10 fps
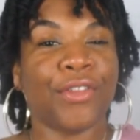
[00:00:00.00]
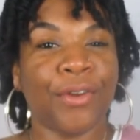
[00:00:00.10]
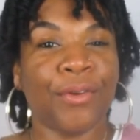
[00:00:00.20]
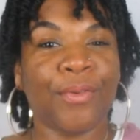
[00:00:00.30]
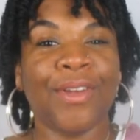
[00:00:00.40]

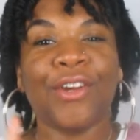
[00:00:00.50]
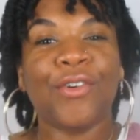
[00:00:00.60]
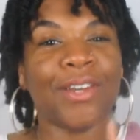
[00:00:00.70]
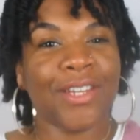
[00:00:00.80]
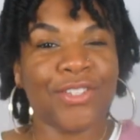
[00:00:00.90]
third one
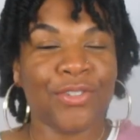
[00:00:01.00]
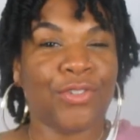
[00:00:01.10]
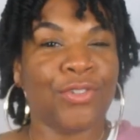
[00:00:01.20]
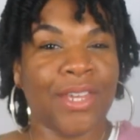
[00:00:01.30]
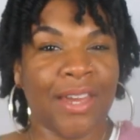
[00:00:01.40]
going into
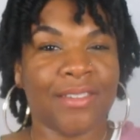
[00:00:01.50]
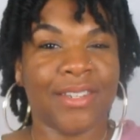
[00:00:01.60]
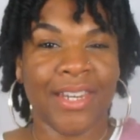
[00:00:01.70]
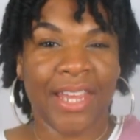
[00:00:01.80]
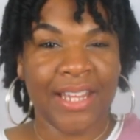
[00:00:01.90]

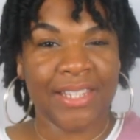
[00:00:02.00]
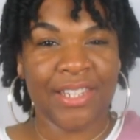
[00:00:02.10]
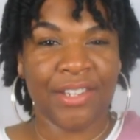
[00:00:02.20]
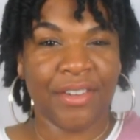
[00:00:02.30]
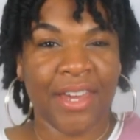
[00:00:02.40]

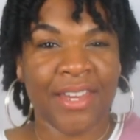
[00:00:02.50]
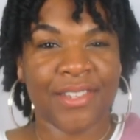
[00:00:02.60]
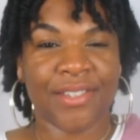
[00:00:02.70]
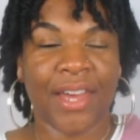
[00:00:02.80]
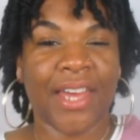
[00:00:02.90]
2018 you
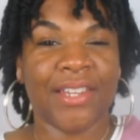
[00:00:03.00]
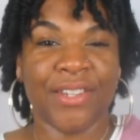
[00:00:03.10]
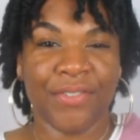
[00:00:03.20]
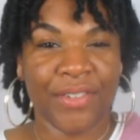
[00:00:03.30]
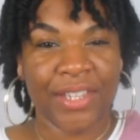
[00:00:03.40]
guys so i
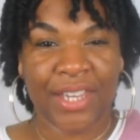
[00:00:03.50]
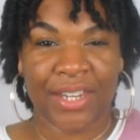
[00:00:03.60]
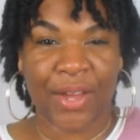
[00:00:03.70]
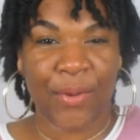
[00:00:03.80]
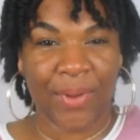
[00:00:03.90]
definitely
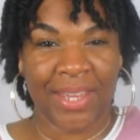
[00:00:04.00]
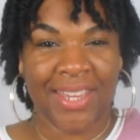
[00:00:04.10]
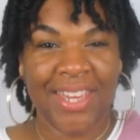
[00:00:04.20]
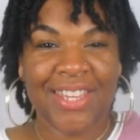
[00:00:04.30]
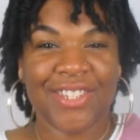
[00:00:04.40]
cannot wait